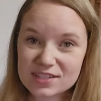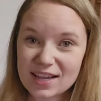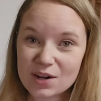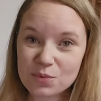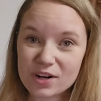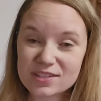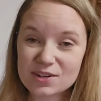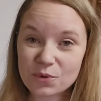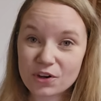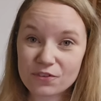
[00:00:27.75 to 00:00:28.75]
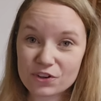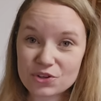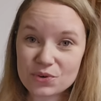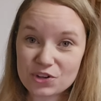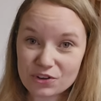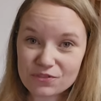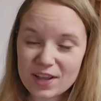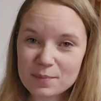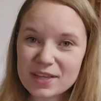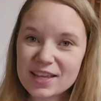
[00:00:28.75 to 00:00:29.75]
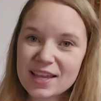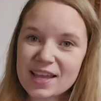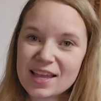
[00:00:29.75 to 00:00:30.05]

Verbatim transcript: decide what is going to work for you and your family.